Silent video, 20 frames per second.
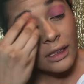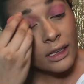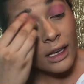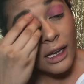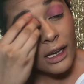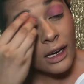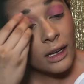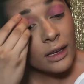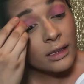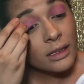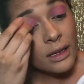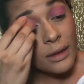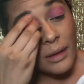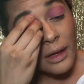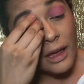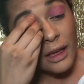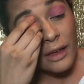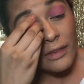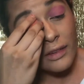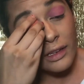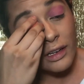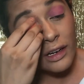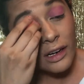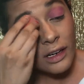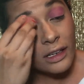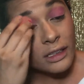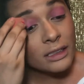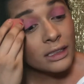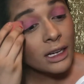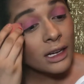And I'm having a
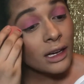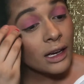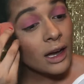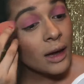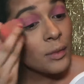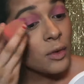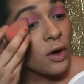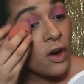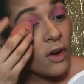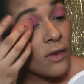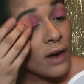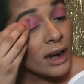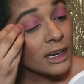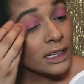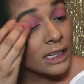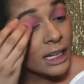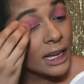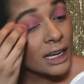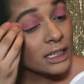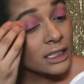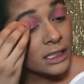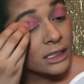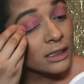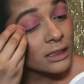hard time. I'm already like,